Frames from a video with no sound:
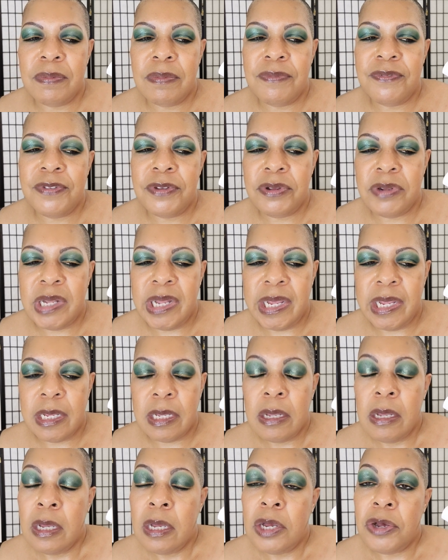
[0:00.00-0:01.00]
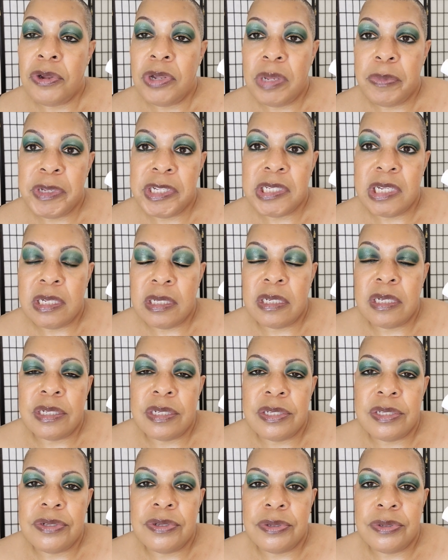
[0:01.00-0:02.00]
feel like, oh, let me take the
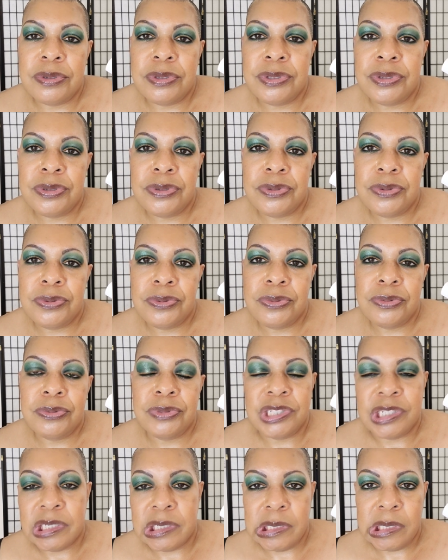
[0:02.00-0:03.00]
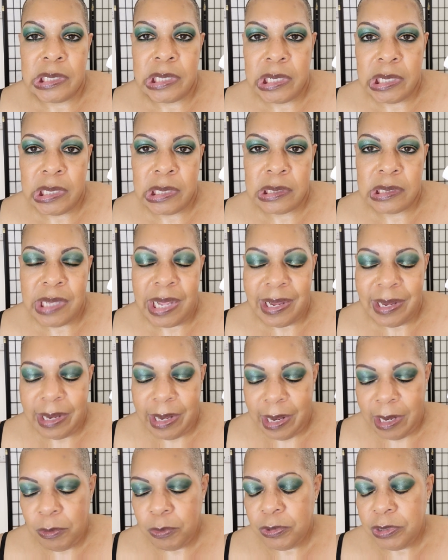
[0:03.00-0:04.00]
concealer too, just in case I,
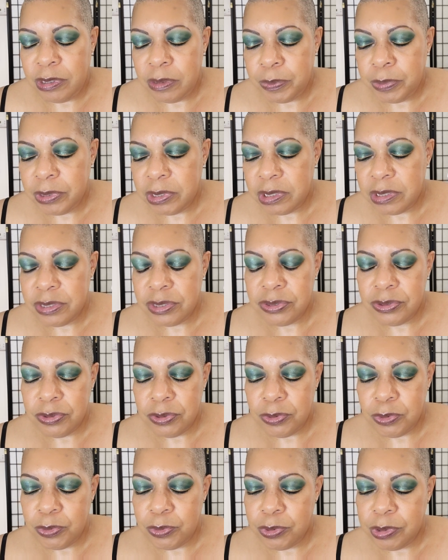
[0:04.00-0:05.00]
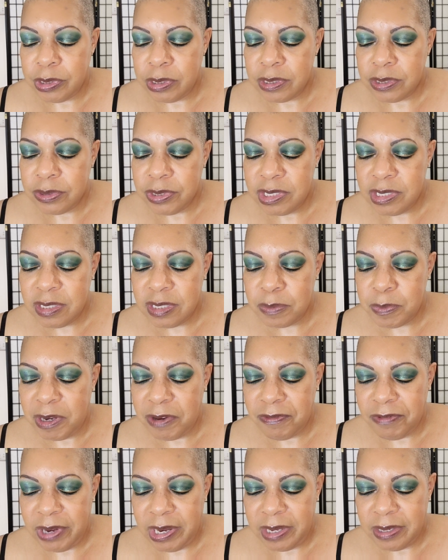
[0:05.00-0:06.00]
I want to put concealer on. So this is
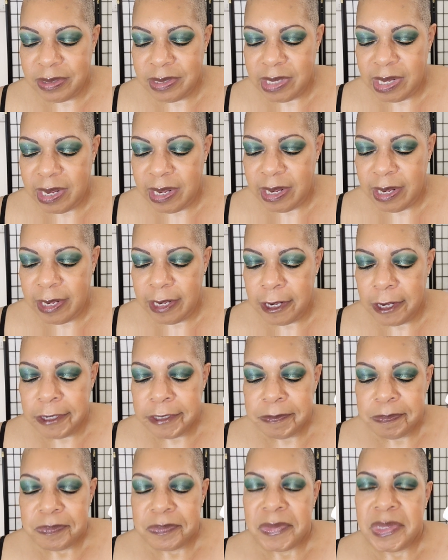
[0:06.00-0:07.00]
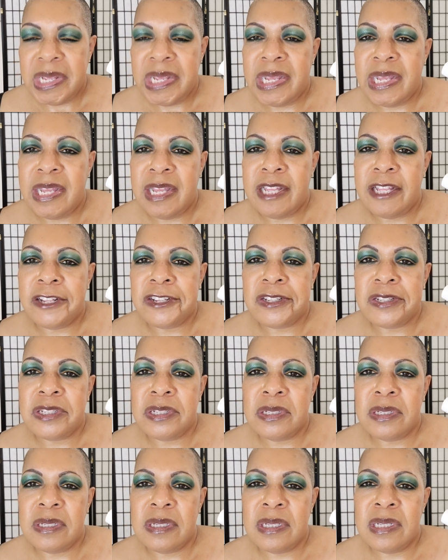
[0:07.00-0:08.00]
my ride or die. And
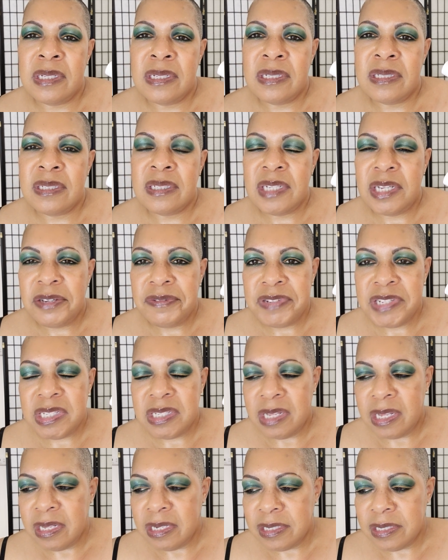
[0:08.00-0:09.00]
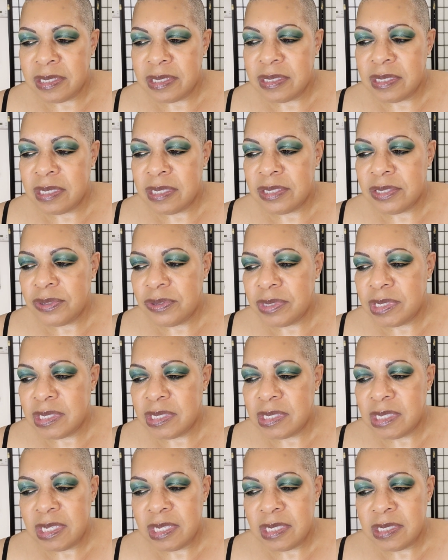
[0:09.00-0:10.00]
it self-sets, and so
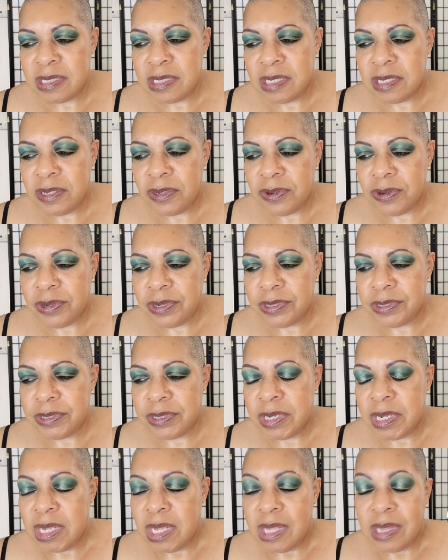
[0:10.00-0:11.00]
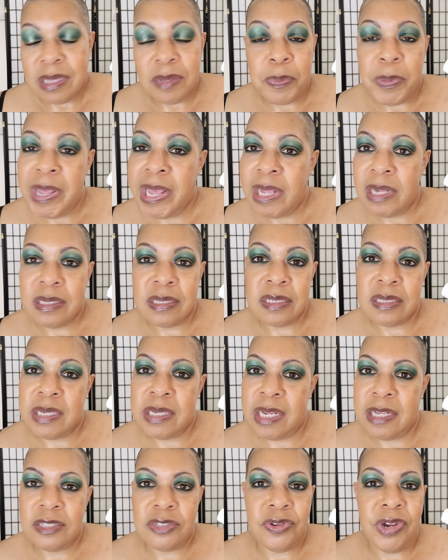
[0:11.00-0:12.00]
does the Estee Lauder. The pat does
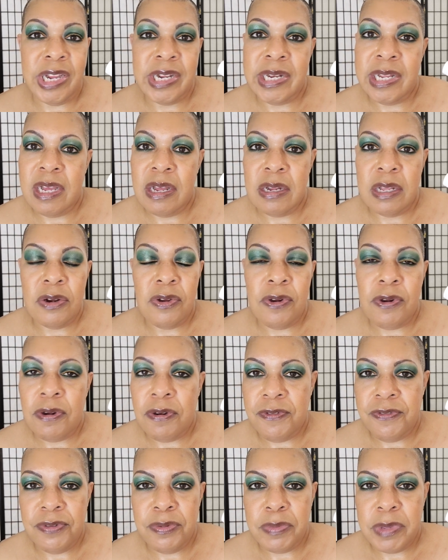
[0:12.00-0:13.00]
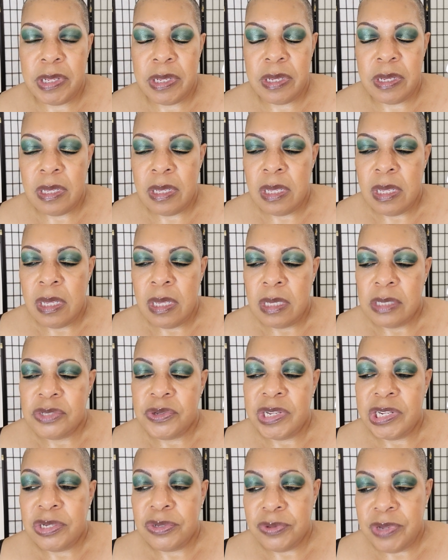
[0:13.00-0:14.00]
not dry down at all for me.
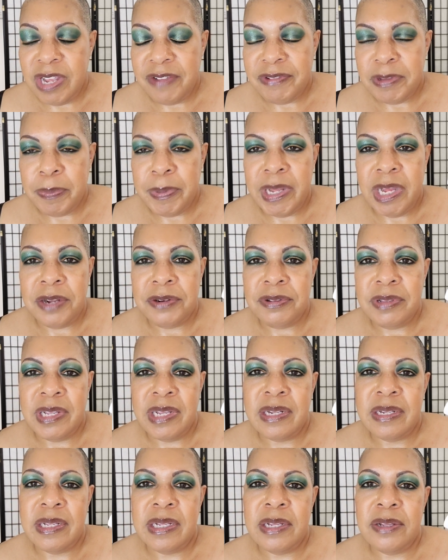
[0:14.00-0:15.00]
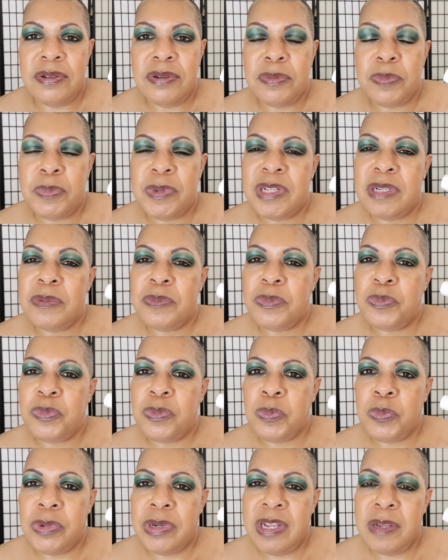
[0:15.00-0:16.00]
So I do have to powder that down. But
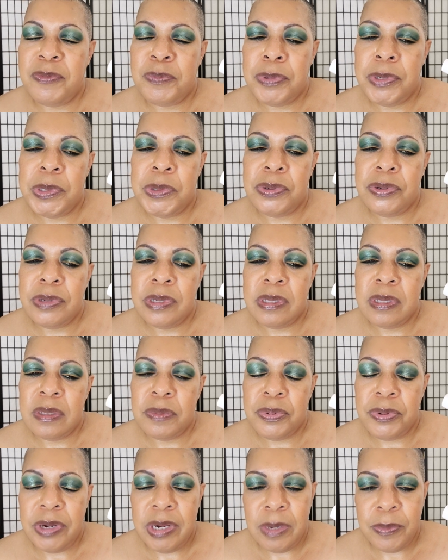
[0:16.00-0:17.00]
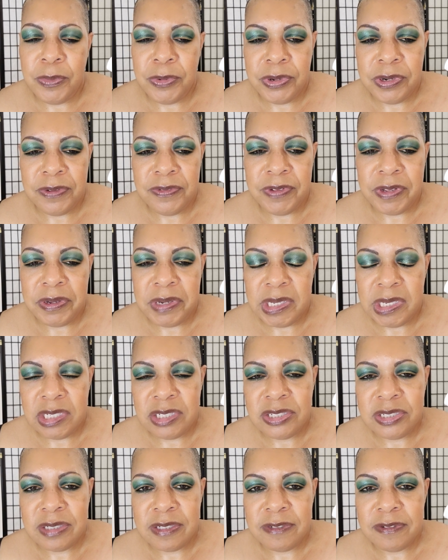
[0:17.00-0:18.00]
when I put on the primer and the
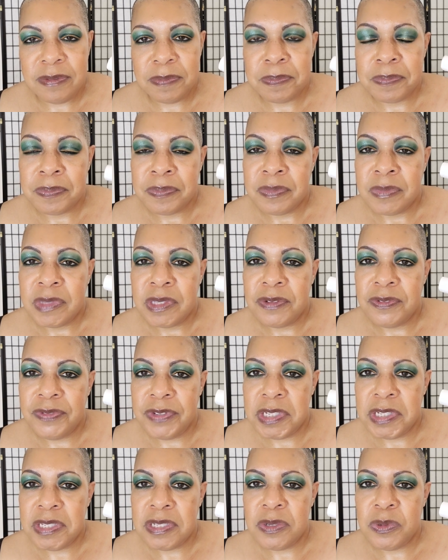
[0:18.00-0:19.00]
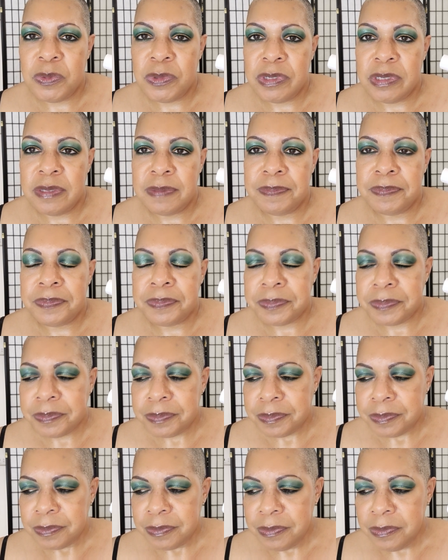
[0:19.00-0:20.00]
foundation, the Fenty one,
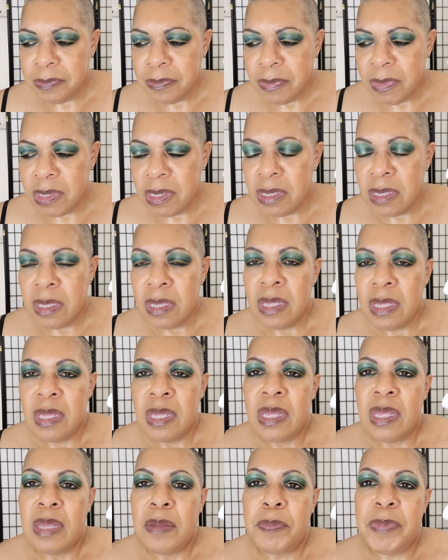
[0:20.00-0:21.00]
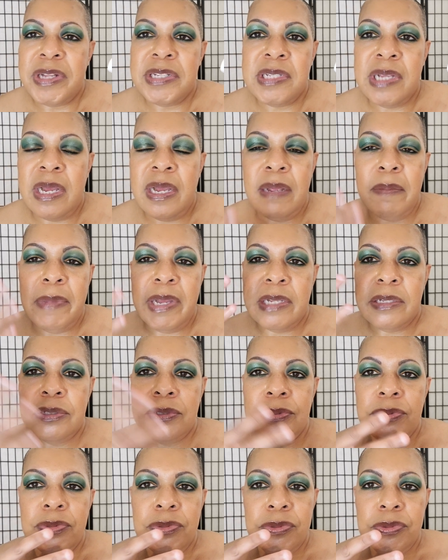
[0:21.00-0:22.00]
by time I
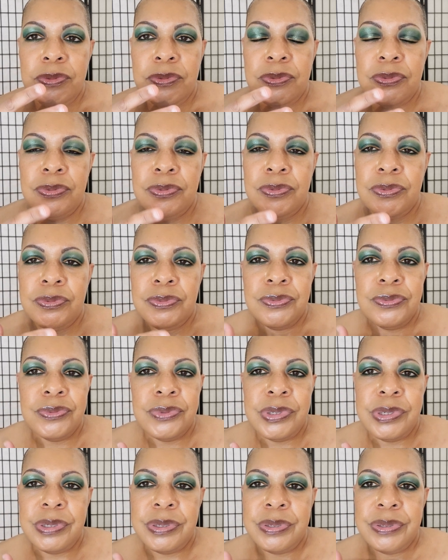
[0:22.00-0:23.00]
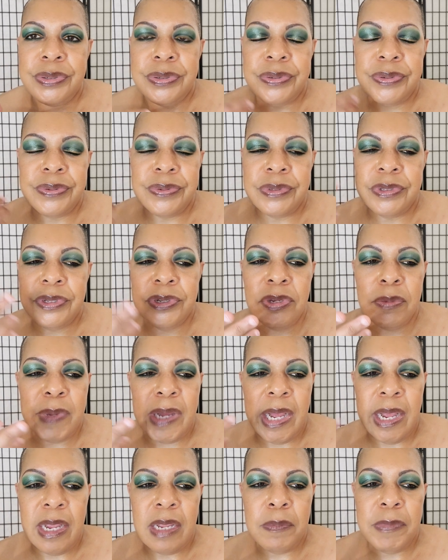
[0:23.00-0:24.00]
do, you know,
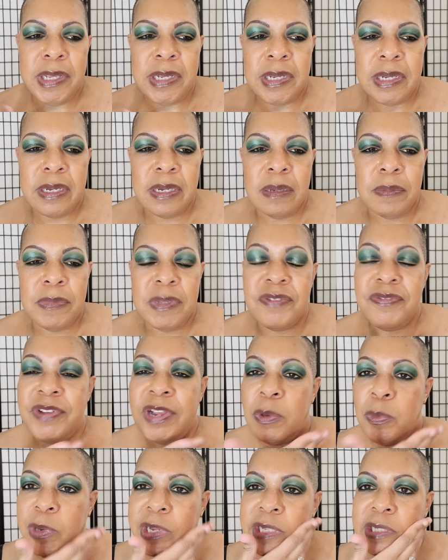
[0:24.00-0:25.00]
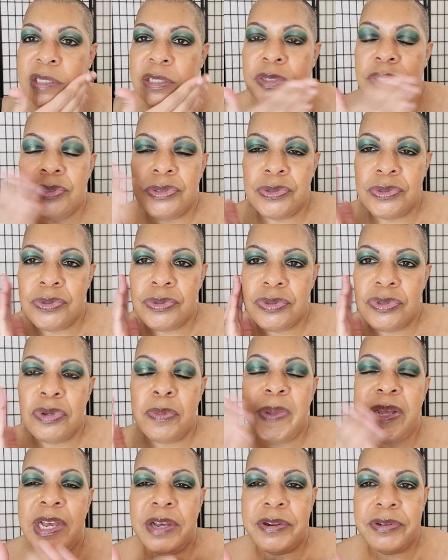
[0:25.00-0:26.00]
my eye makeup, if I wait to do, you
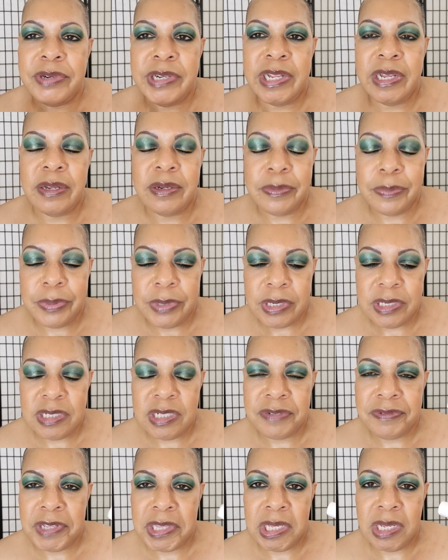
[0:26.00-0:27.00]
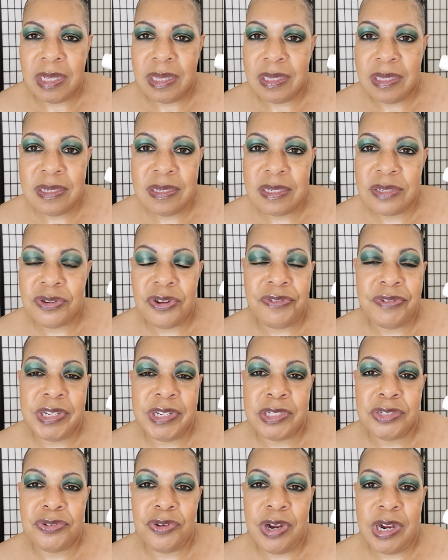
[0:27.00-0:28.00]
know, powder down and blush and everything, this is
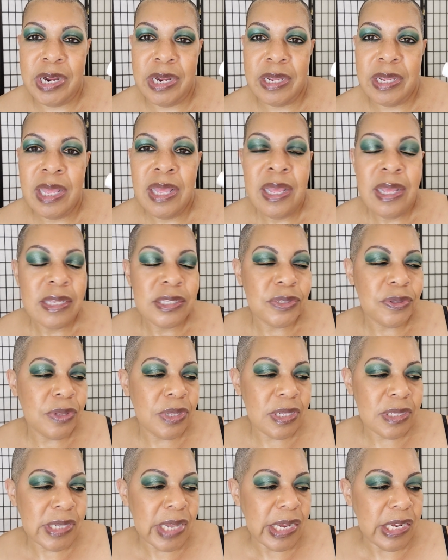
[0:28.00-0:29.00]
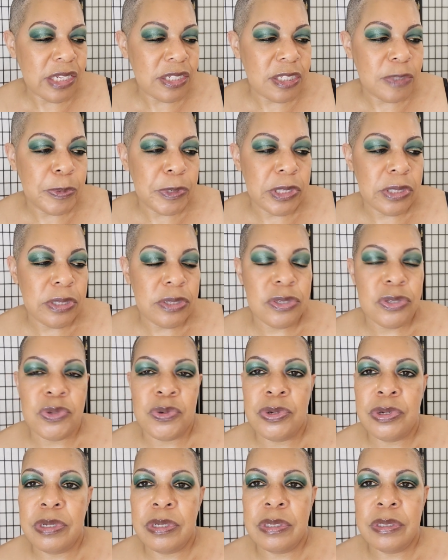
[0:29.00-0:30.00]
already dry. So this, I can just put this
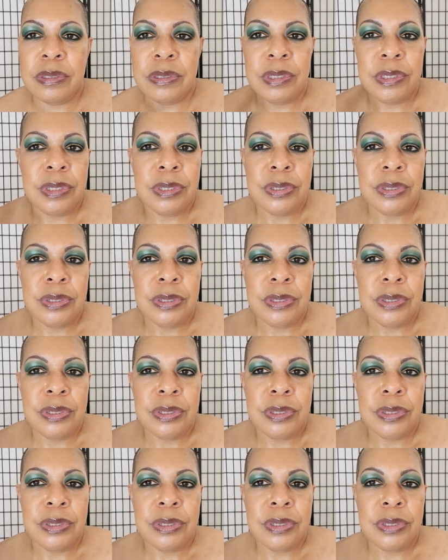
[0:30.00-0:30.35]
on,